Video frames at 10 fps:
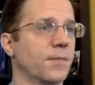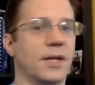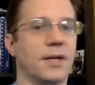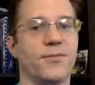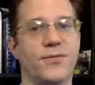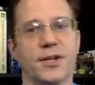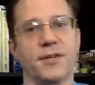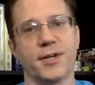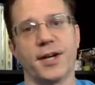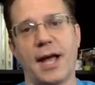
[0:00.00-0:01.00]
and I'm very
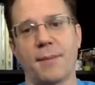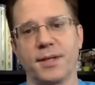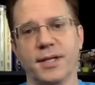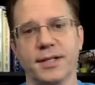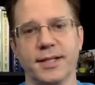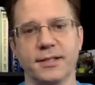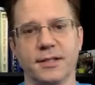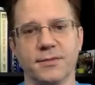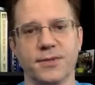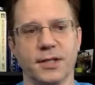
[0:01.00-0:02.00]
very happy to get that
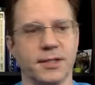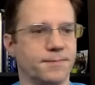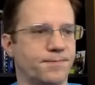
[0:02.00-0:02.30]
done finally.